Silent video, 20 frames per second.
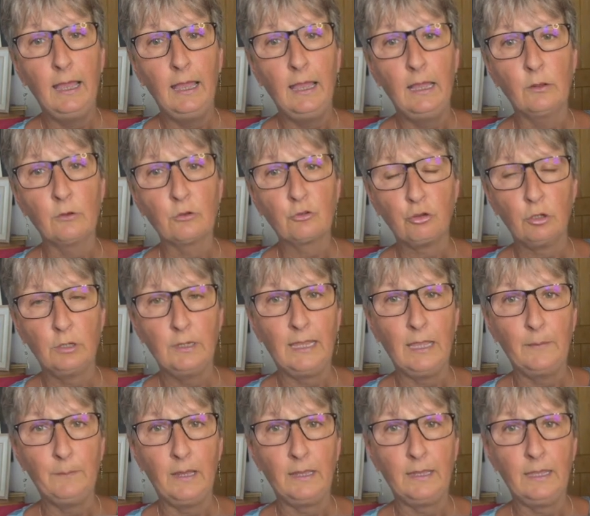And I was trying to
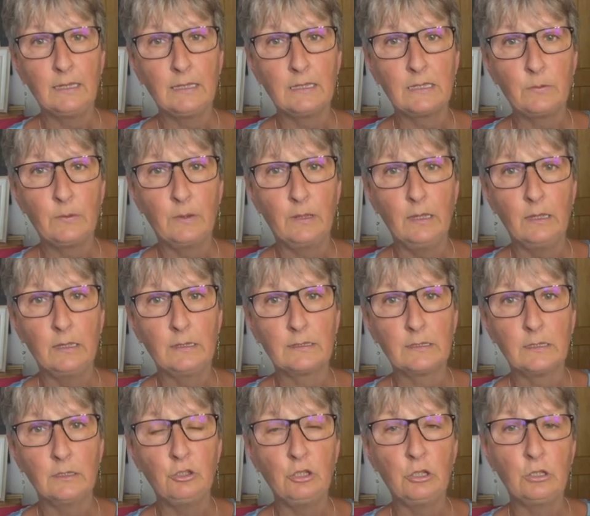get back into it, and
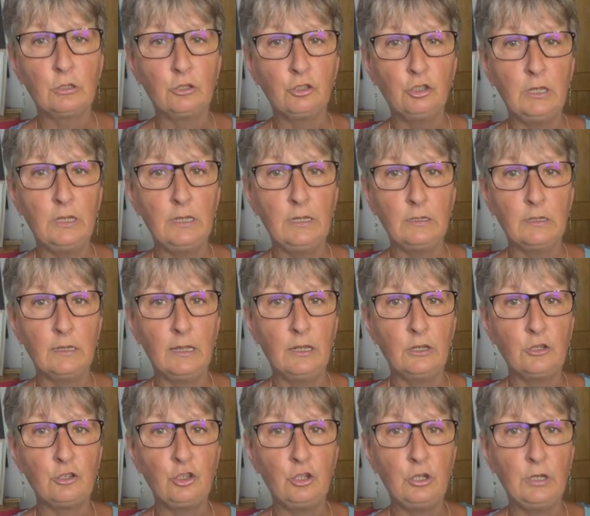so she
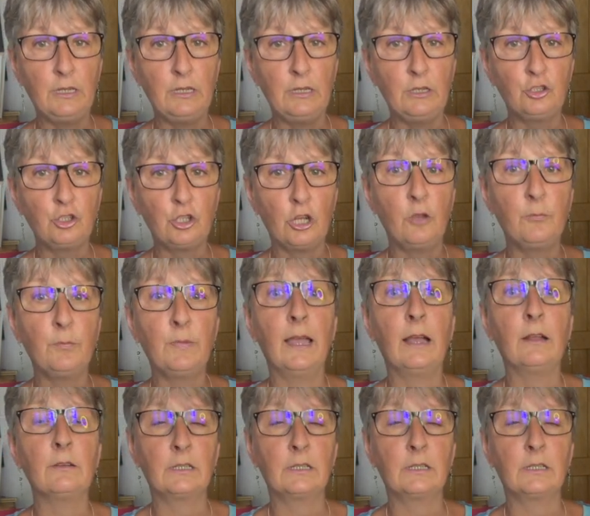actually showed me how to